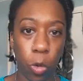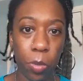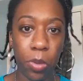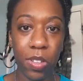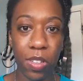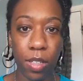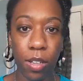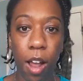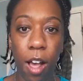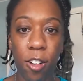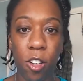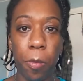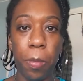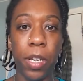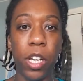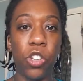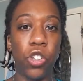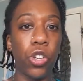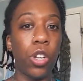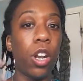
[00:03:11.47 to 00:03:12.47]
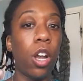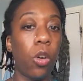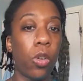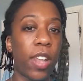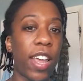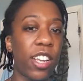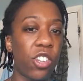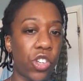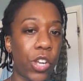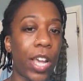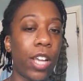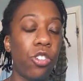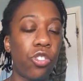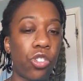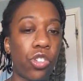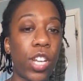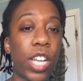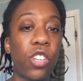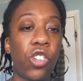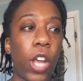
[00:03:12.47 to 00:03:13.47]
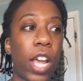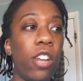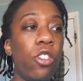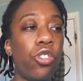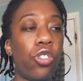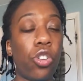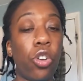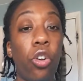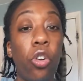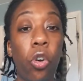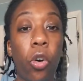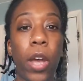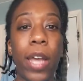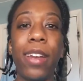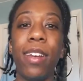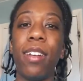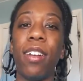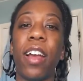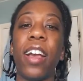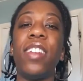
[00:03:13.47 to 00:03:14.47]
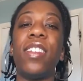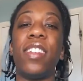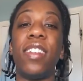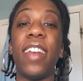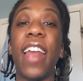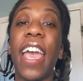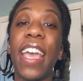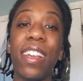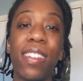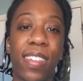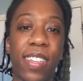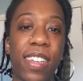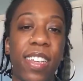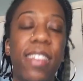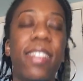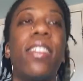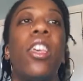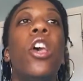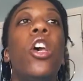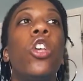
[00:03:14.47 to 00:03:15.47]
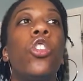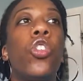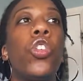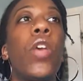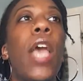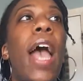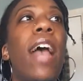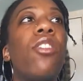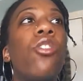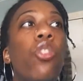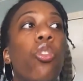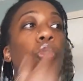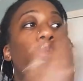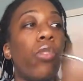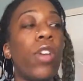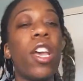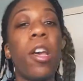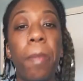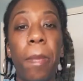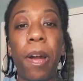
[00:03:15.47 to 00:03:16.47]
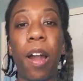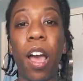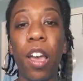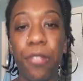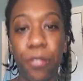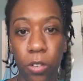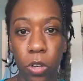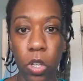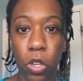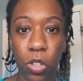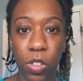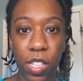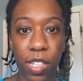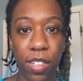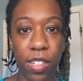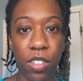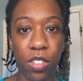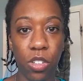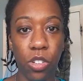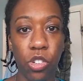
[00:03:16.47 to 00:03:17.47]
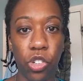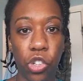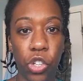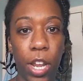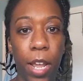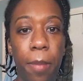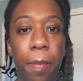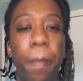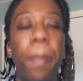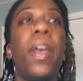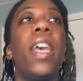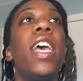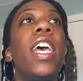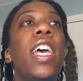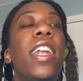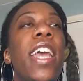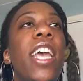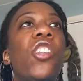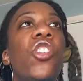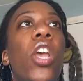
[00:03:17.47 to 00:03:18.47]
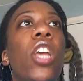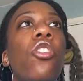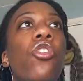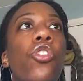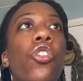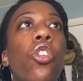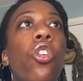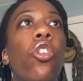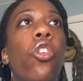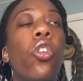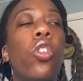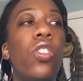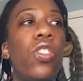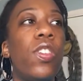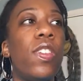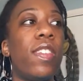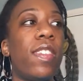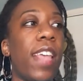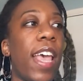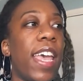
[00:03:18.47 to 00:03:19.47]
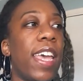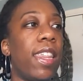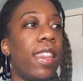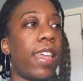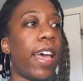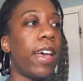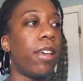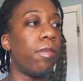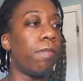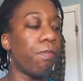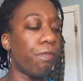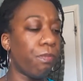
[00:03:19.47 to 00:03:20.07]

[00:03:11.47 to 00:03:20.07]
started, because, you know, they changed the law in the 1980s, so you had to reapply for your citizenship. They changed the law to say that,